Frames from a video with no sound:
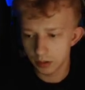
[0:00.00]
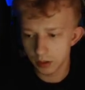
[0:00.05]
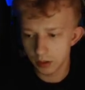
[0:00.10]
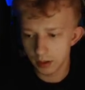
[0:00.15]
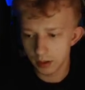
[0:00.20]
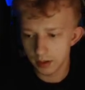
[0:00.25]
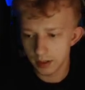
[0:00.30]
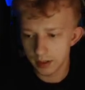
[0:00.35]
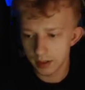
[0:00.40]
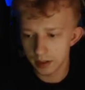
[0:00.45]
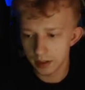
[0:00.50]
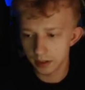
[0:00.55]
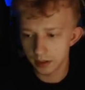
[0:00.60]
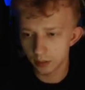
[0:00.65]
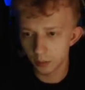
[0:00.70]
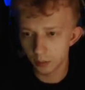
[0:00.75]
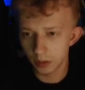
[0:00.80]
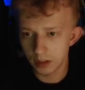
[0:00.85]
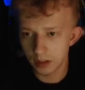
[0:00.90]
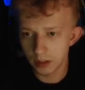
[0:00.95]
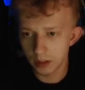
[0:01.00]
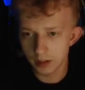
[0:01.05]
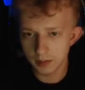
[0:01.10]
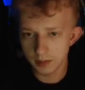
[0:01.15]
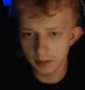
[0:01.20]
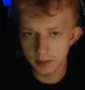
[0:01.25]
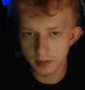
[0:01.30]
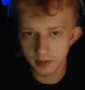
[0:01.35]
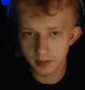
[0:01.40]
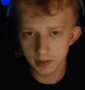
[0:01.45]
And then we got
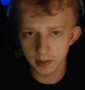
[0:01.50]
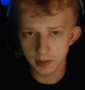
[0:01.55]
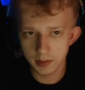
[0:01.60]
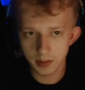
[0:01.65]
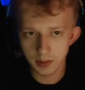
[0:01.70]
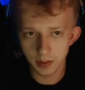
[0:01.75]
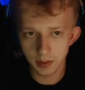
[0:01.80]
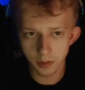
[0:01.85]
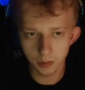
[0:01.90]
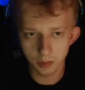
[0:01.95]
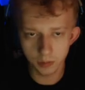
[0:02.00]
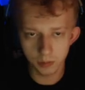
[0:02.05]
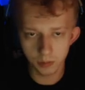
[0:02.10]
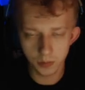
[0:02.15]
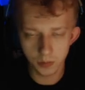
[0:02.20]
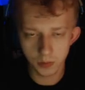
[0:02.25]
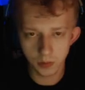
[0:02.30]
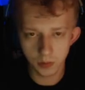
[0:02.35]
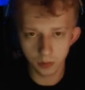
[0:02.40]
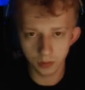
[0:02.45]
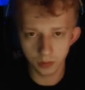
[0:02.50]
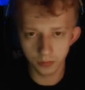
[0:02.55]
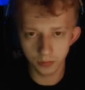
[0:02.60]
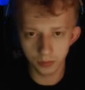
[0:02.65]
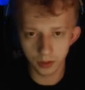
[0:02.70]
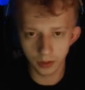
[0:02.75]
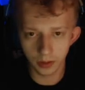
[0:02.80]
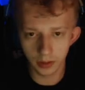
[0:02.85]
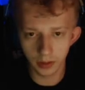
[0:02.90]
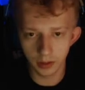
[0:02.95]
some sort of
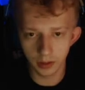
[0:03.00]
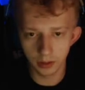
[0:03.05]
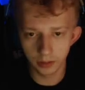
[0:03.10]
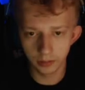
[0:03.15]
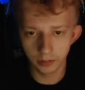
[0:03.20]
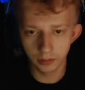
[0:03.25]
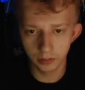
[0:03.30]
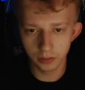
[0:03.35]
an